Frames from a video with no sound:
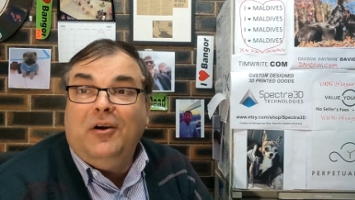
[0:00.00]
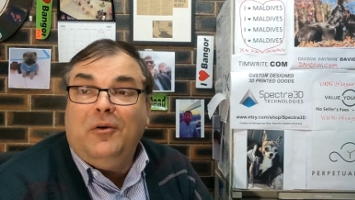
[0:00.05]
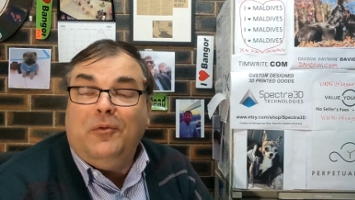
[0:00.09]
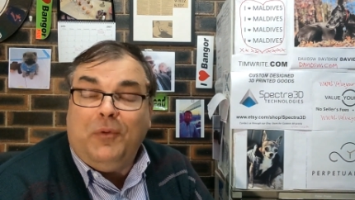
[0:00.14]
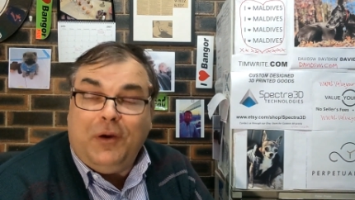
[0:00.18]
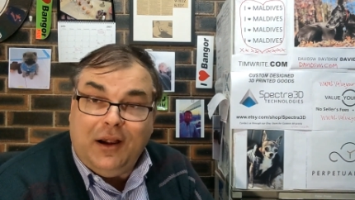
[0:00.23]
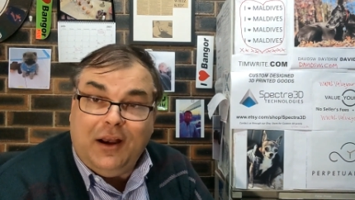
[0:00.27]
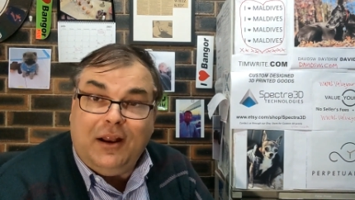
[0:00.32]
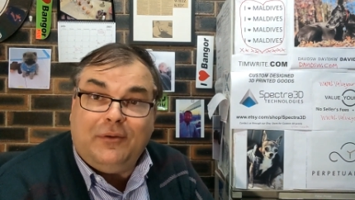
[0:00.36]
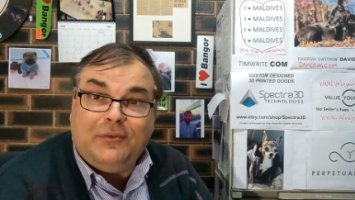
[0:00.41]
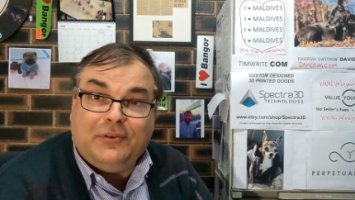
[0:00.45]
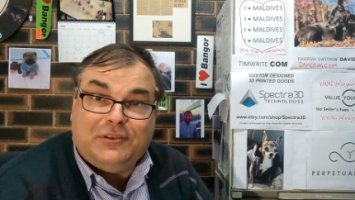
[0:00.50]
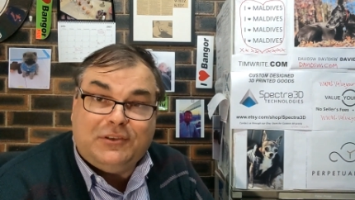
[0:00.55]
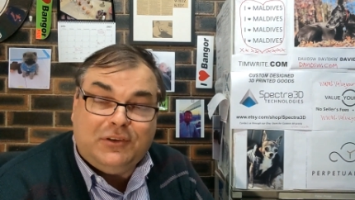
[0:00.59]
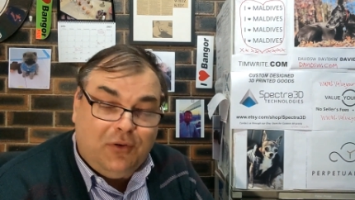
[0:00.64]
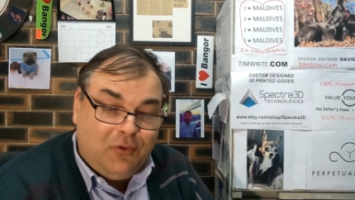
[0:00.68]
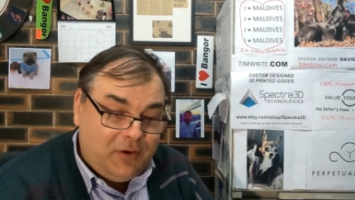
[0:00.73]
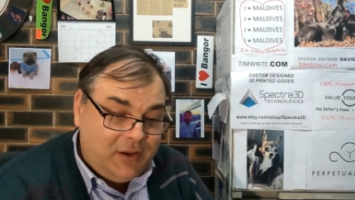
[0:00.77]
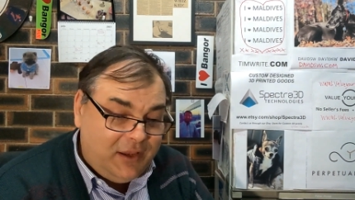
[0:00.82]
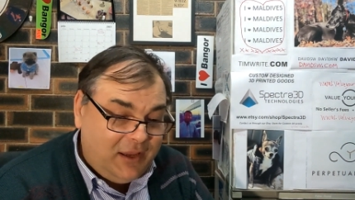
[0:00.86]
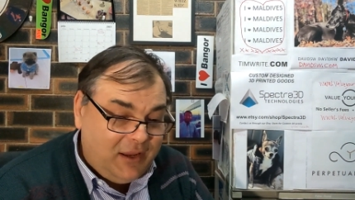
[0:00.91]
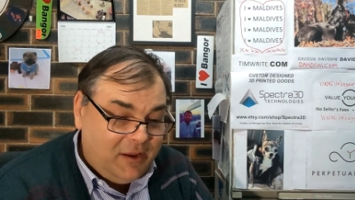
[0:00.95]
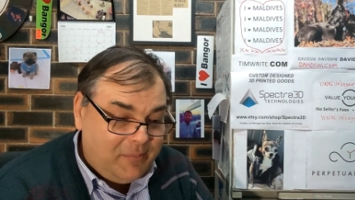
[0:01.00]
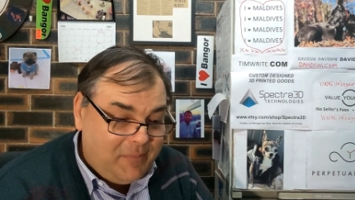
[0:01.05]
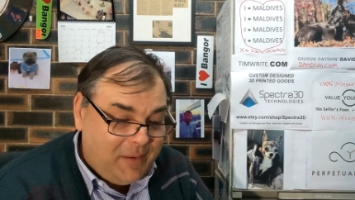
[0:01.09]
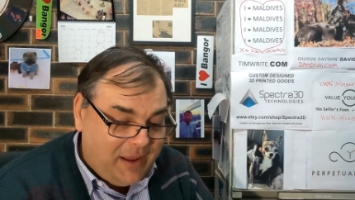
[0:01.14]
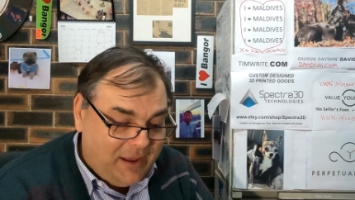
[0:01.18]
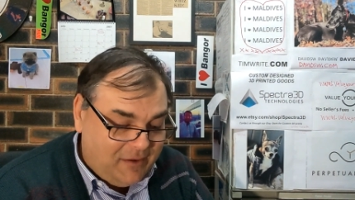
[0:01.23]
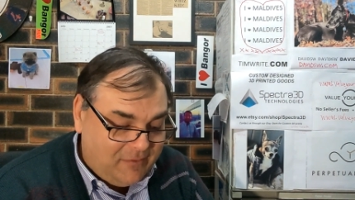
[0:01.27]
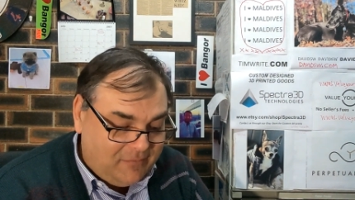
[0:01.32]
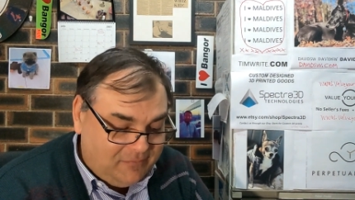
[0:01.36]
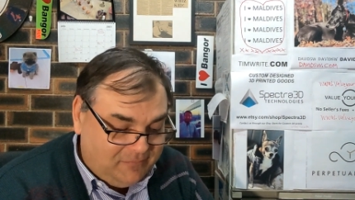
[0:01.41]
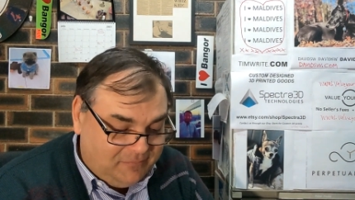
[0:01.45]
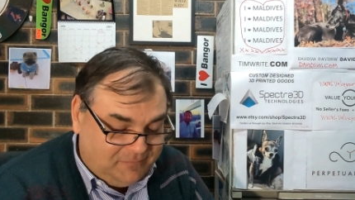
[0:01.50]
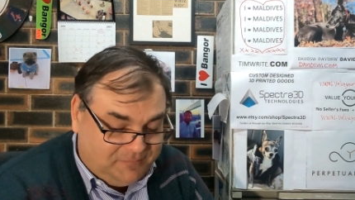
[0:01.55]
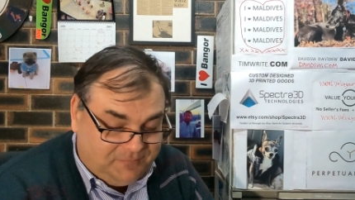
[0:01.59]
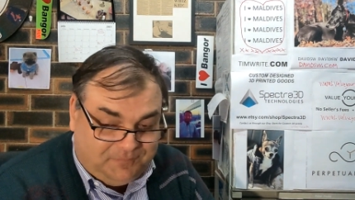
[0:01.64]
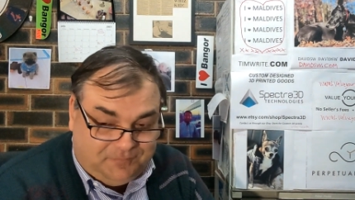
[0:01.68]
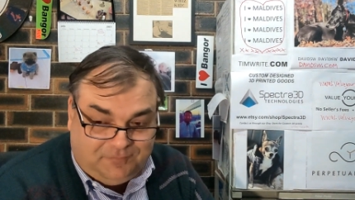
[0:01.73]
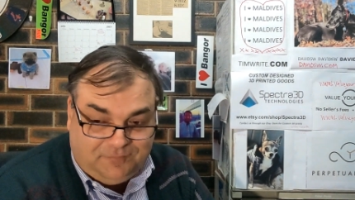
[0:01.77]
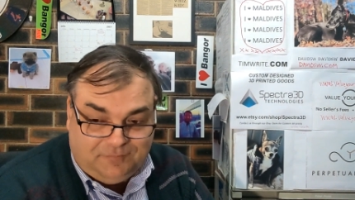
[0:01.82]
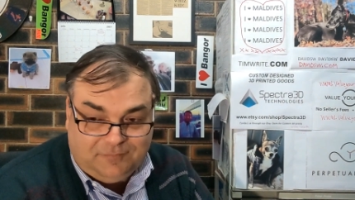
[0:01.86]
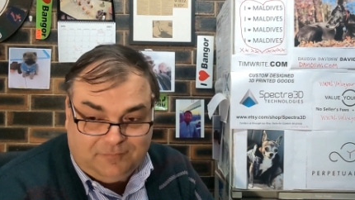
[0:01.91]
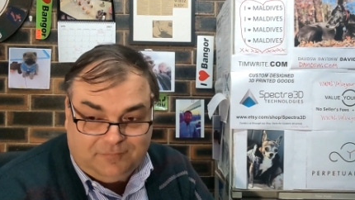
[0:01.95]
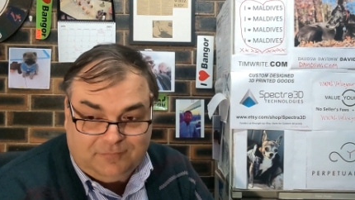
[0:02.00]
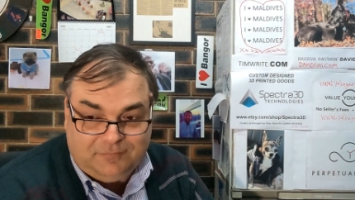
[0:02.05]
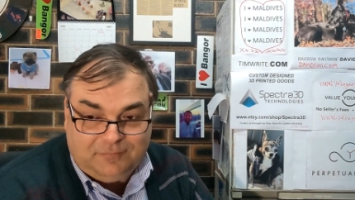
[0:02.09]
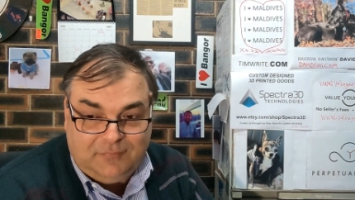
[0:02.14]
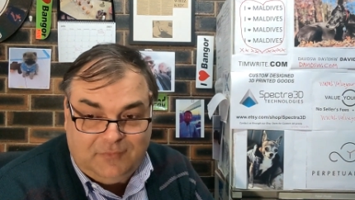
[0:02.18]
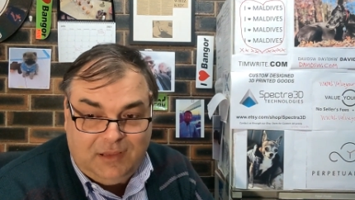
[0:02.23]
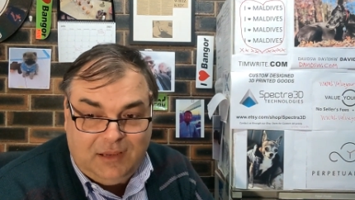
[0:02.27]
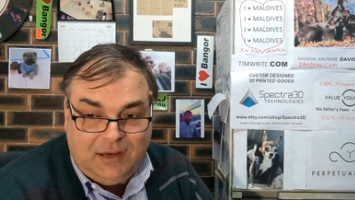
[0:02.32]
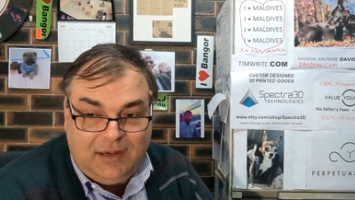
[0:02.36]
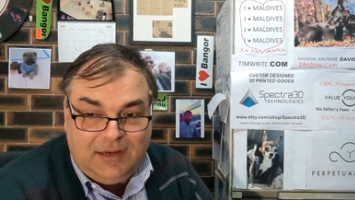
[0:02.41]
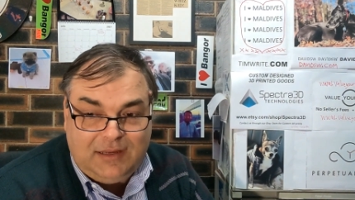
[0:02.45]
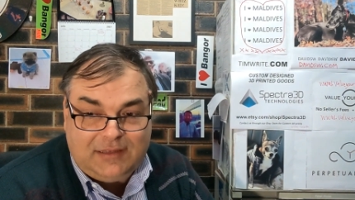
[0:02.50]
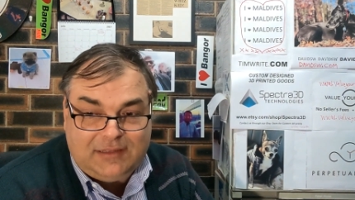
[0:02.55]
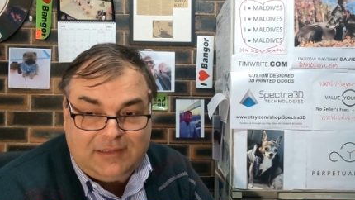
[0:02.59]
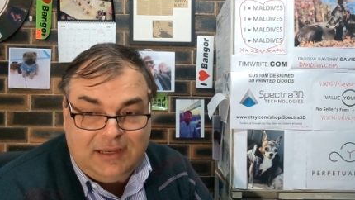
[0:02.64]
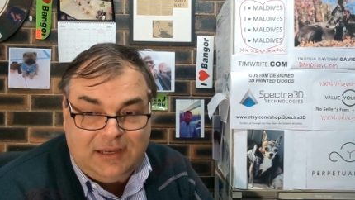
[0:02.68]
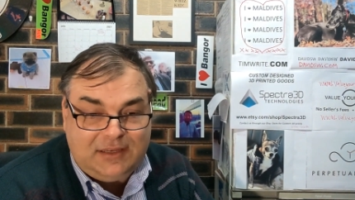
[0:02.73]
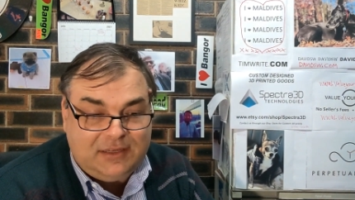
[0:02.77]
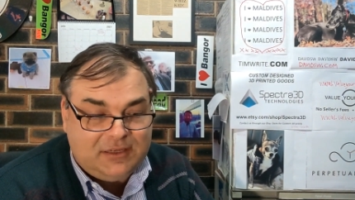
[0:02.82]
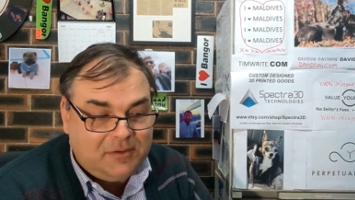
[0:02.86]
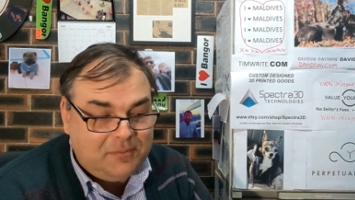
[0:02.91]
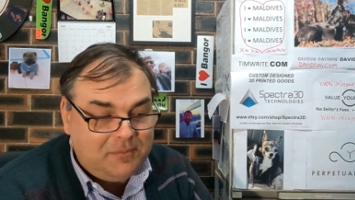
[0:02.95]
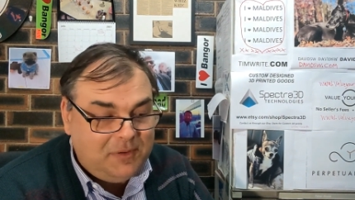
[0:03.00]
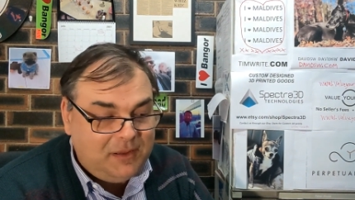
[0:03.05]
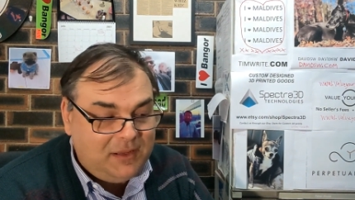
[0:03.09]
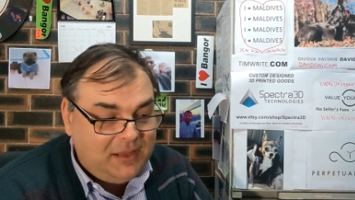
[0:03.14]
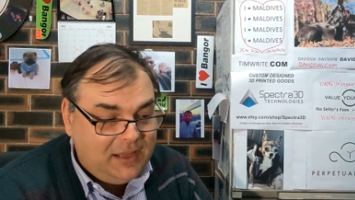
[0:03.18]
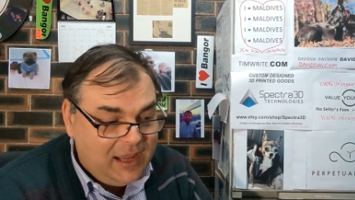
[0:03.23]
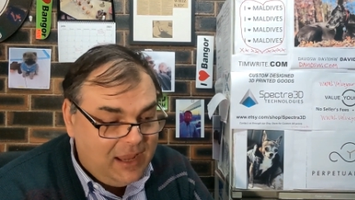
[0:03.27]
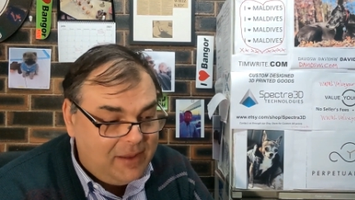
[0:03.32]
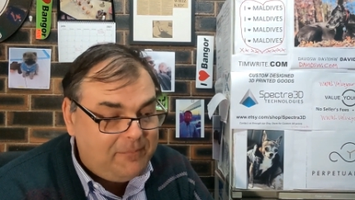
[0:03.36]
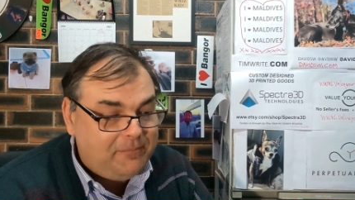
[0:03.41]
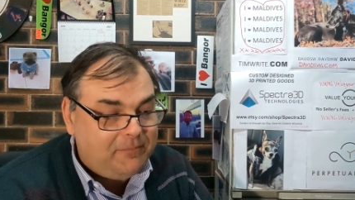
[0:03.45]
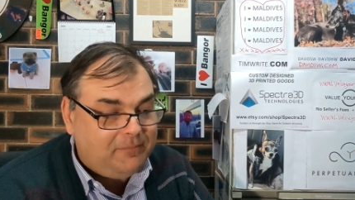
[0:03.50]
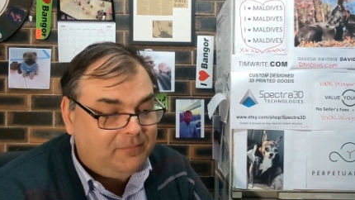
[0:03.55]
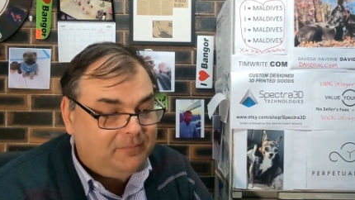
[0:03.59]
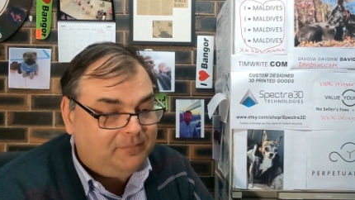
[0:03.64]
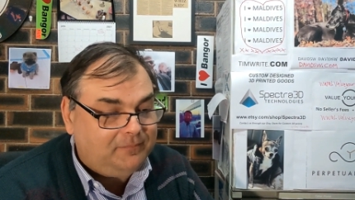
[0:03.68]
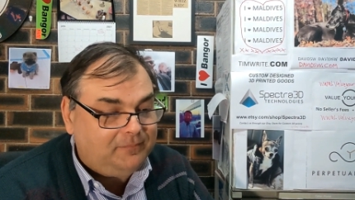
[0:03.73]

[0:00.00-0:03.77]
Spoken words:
what I was talking about. And he said to me, yep,